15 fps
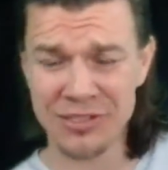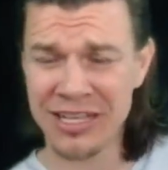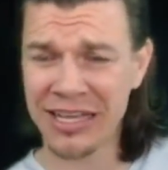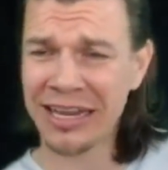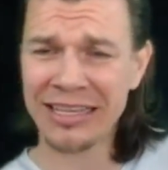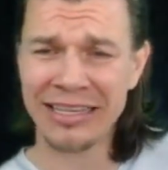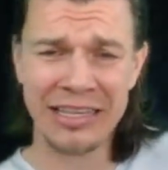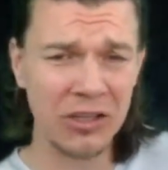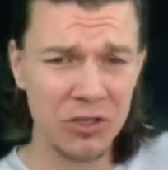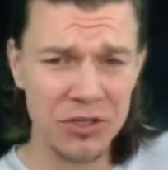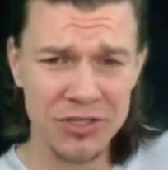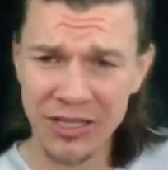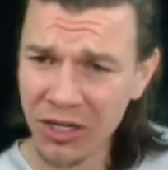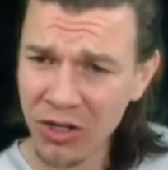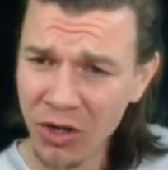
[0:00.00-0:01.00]
It's not going to kill you.
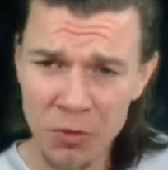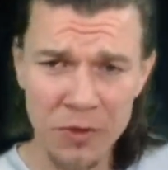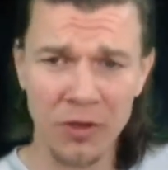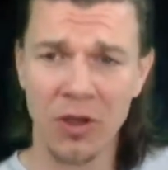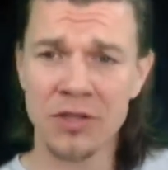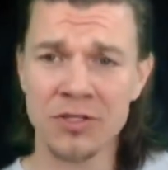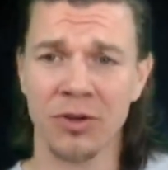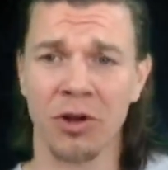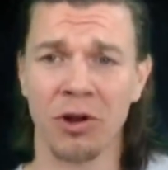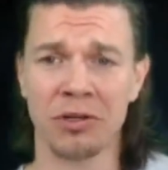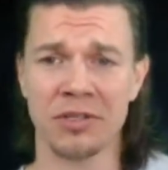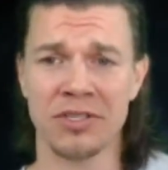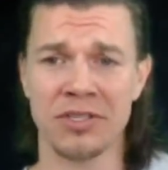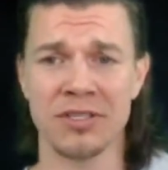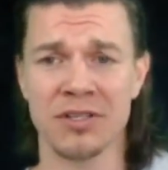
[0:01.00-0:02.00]
It's not going to cause you
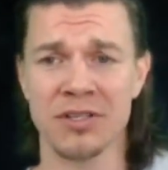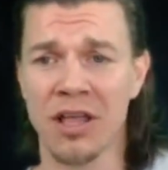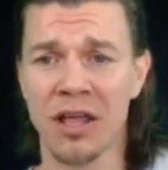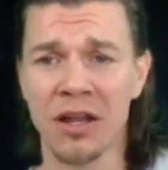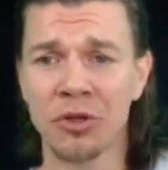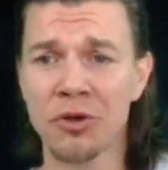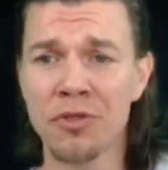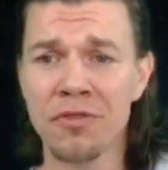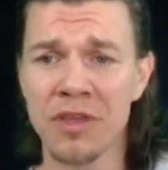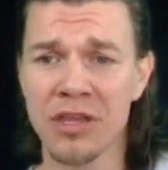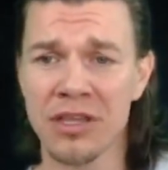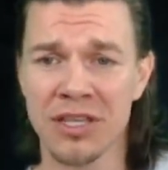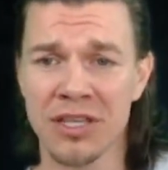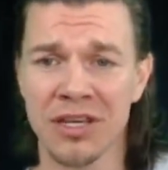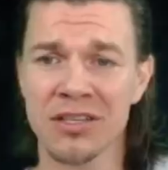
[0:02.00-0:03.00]
heart disease. There's a lot of good
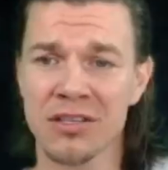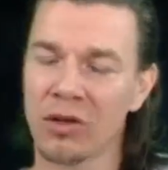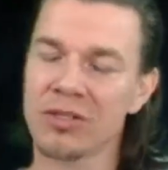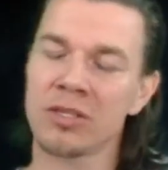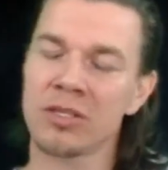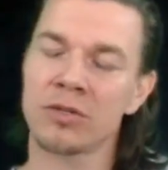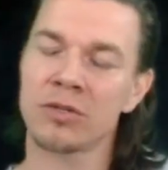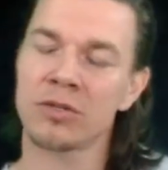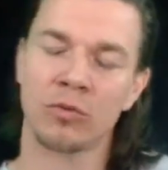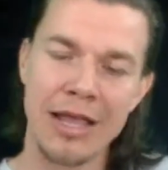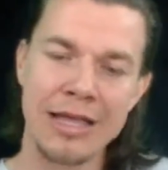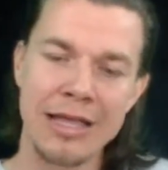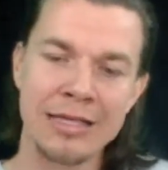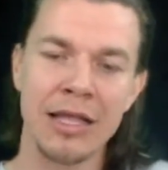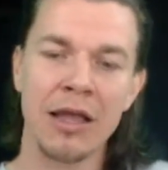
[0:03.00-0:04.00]
things in it as long as it's
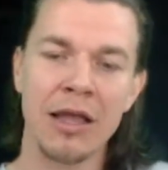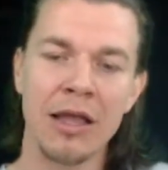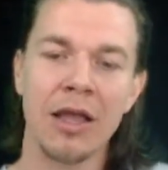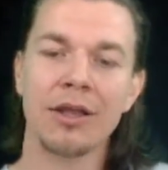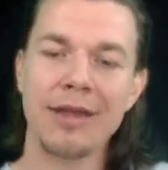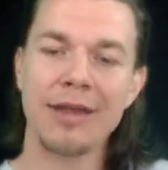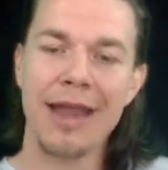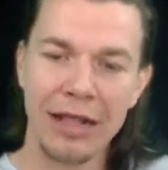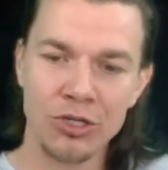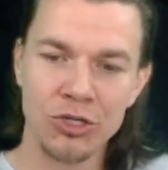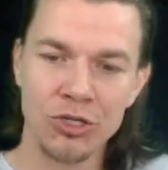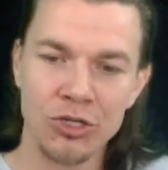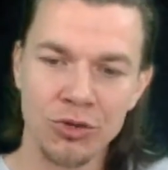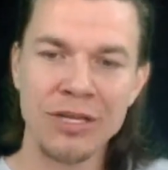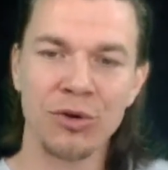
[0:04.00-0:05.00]
raised
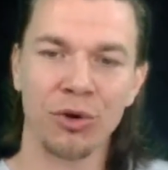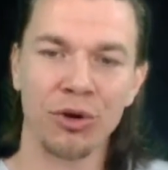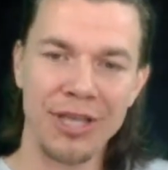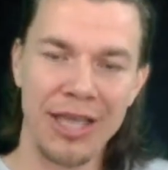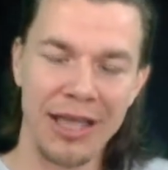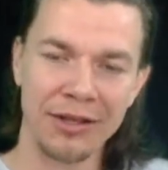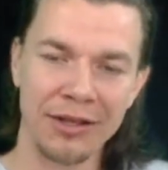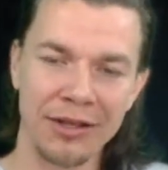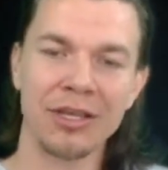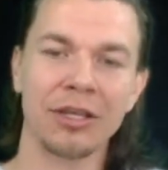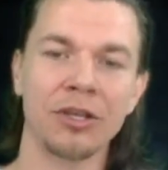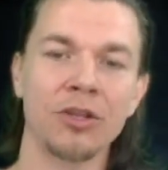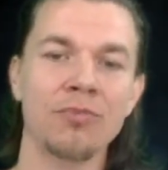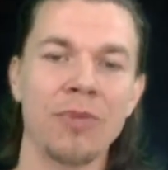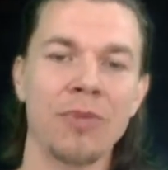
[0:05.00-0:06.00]
naturally, organically,
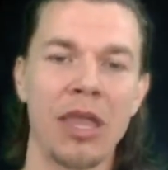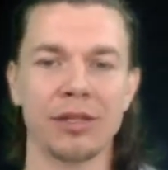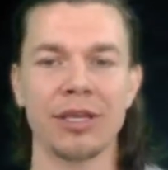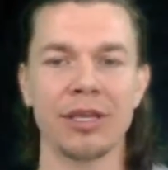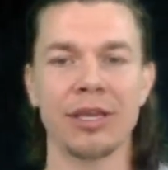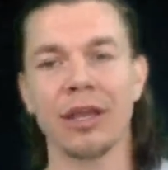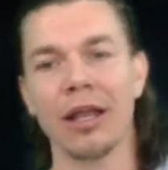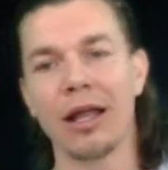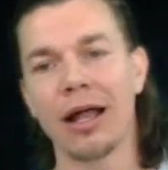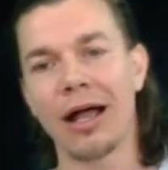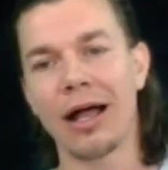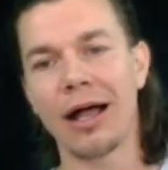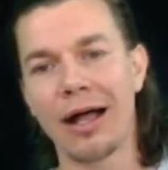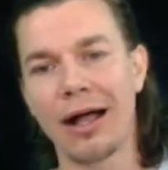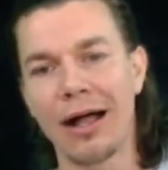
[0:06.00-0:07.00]
and humanely.
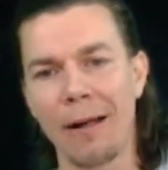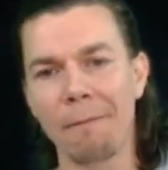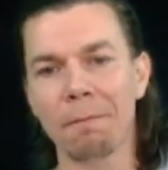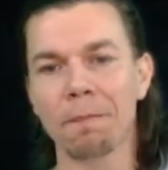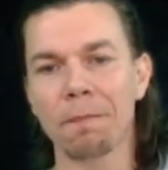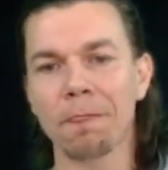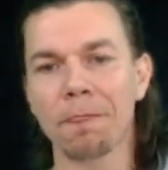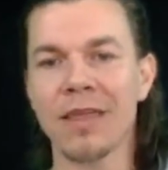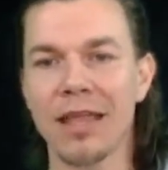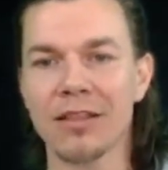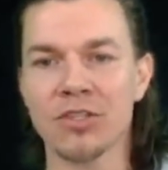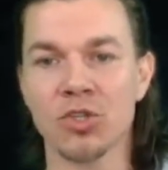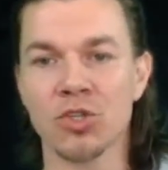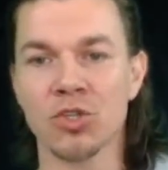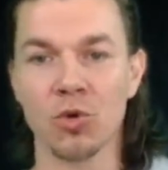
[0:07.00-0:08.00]

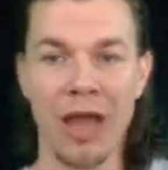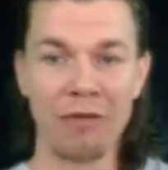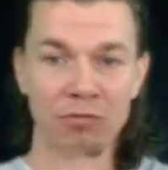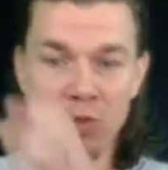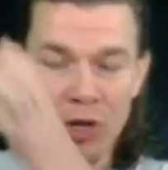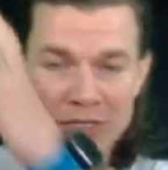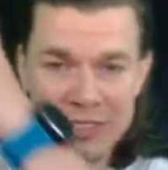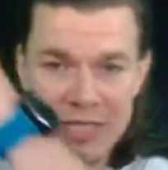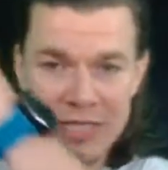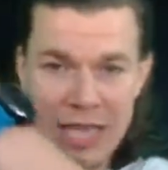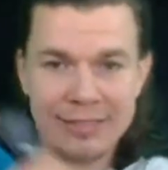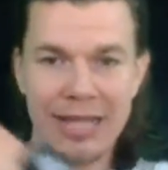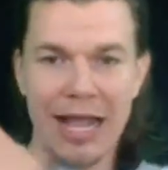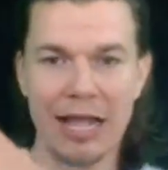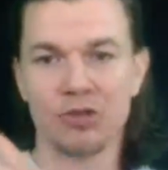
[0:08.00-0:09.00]
So you have one side
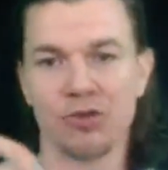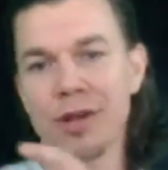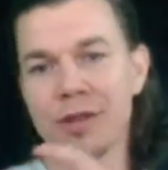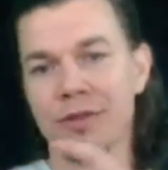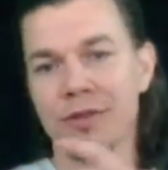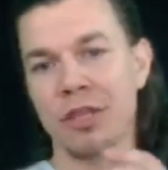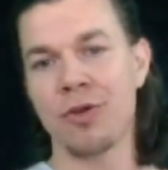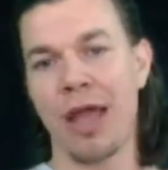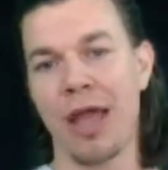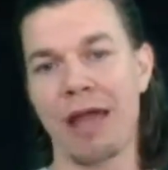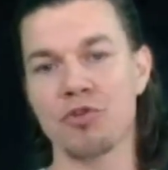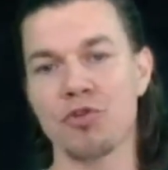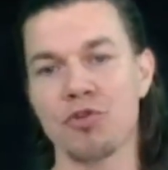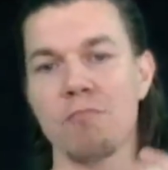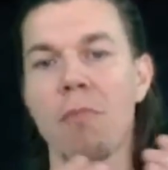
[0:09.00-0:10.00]
is saturated. Then you
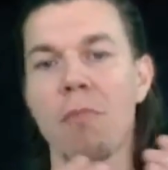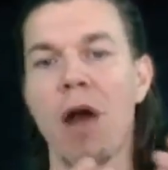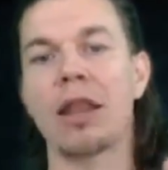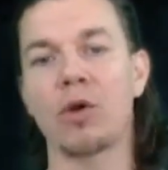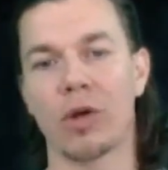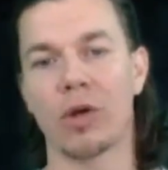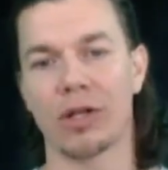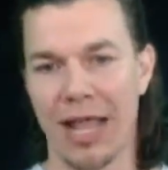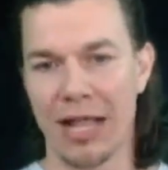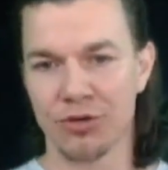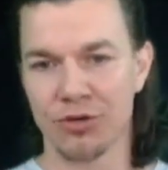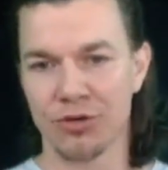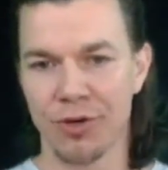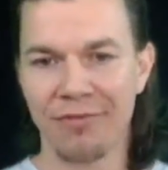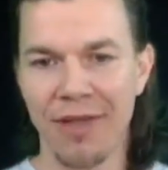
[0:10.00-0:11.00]
have your
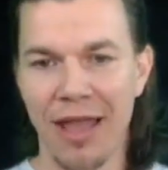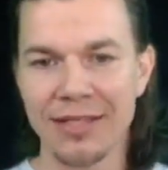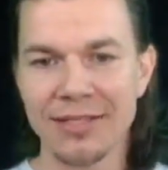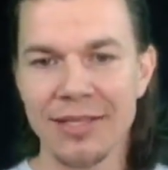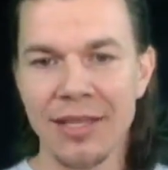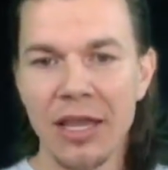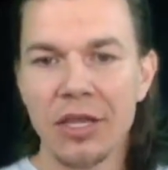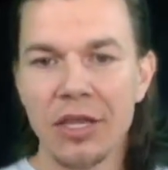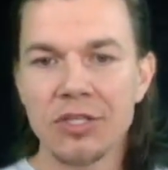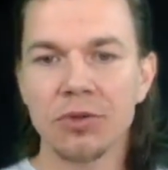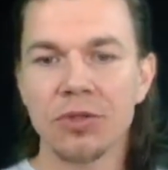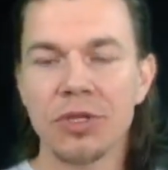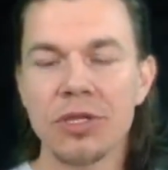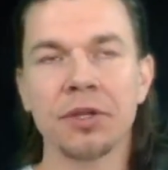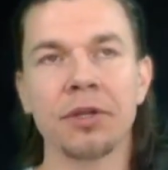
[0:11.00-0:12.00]
monounsaturated fats.
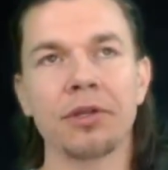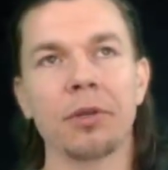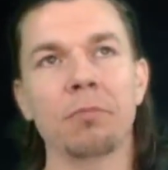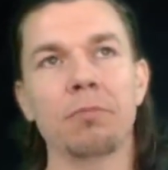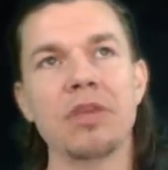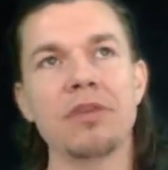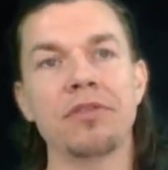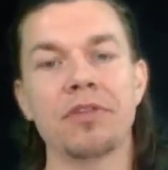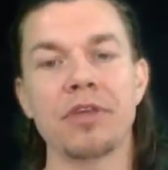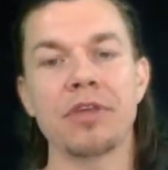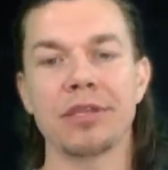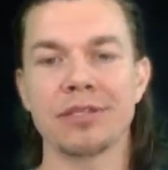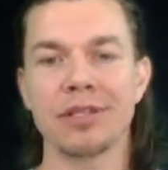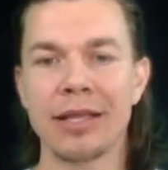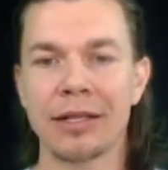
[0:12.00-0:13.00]
So these are going to be
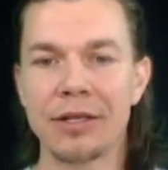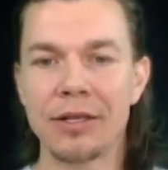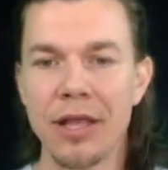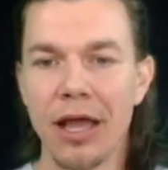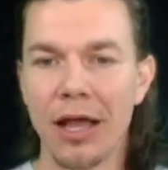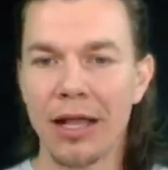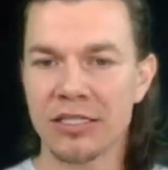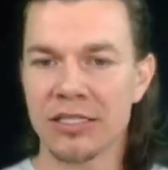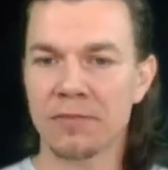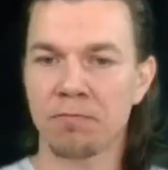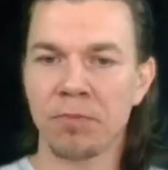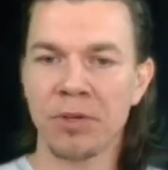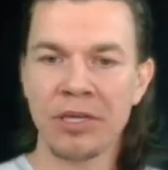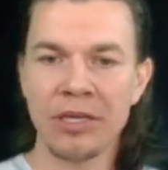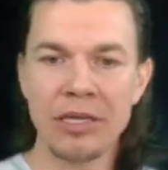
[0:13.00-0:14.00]
things like nuts,
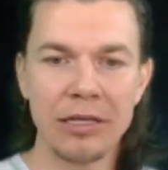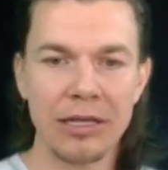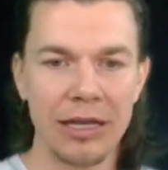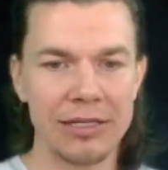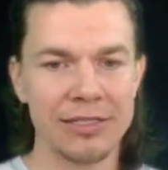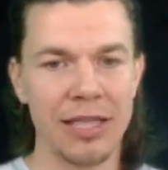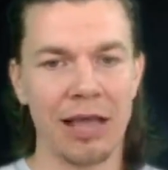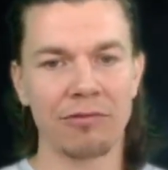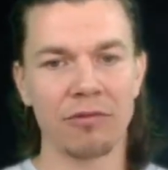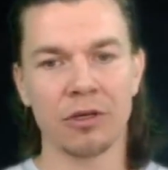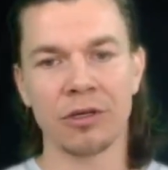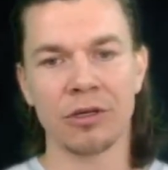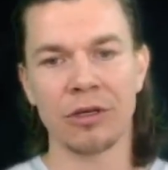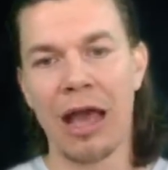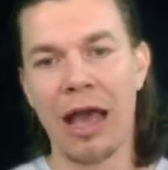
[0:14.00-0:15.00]
peanuts,
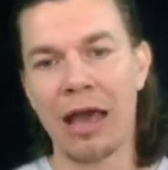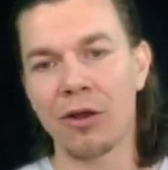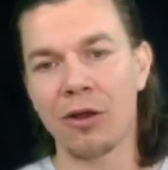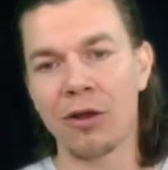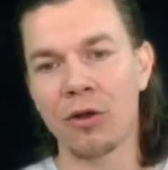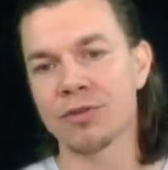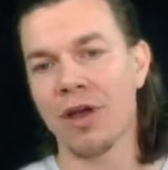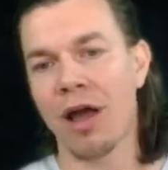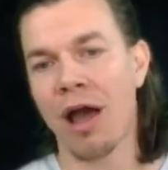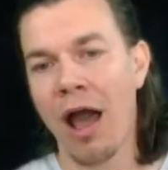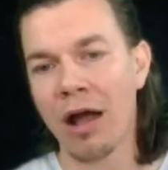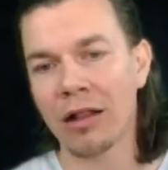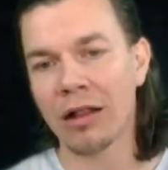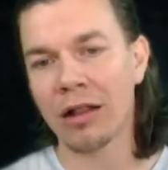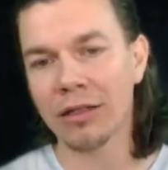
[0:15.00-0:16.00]
avocados,
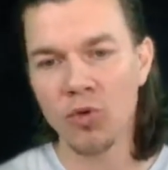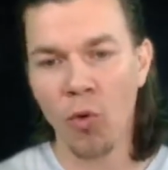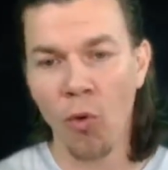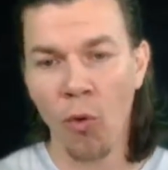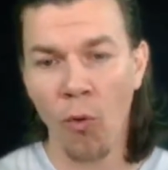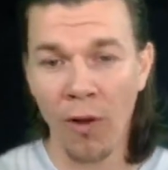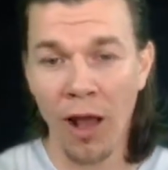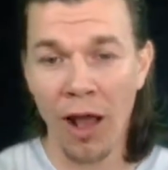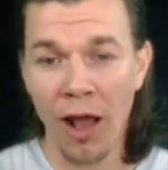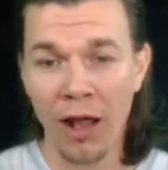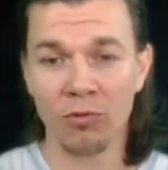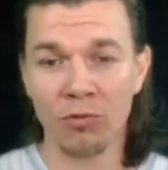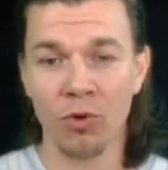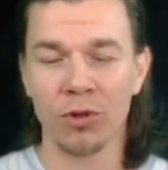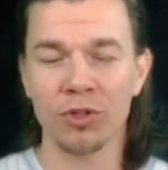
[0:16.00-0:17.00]
olives,
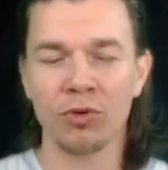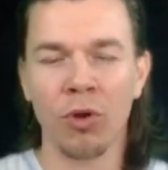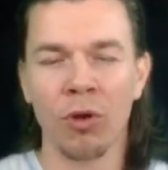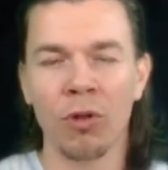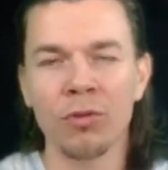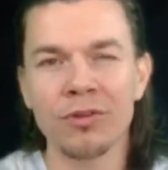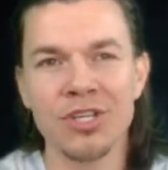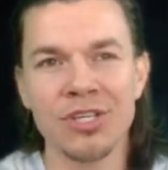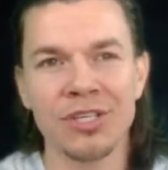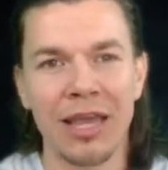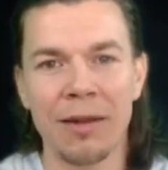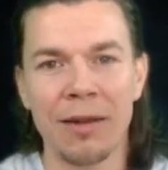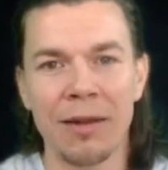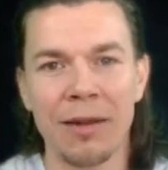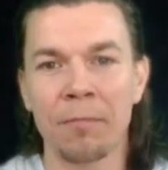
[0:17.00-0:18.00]
olive oil. They're all just
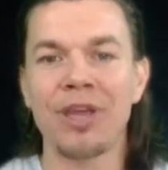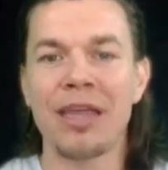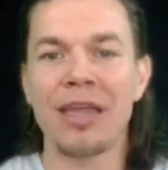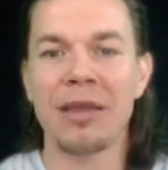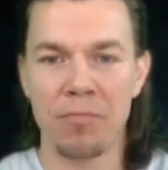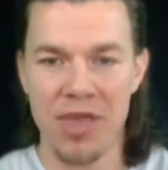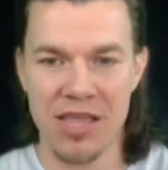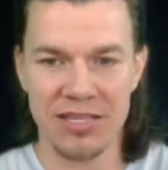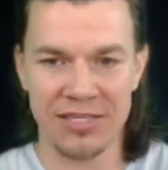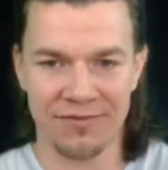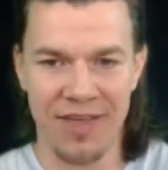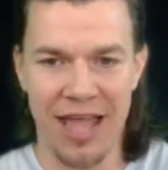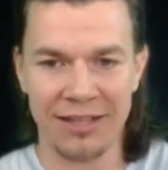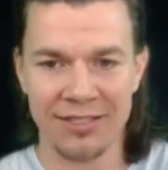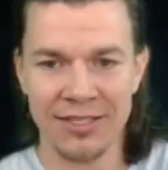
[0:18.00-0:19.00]
kind of
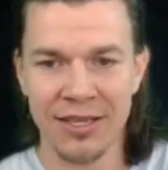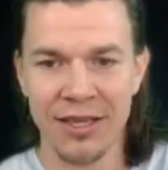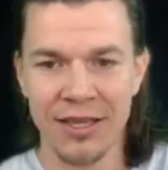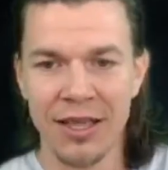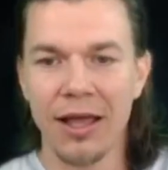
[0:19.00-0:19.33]
plant-based fats.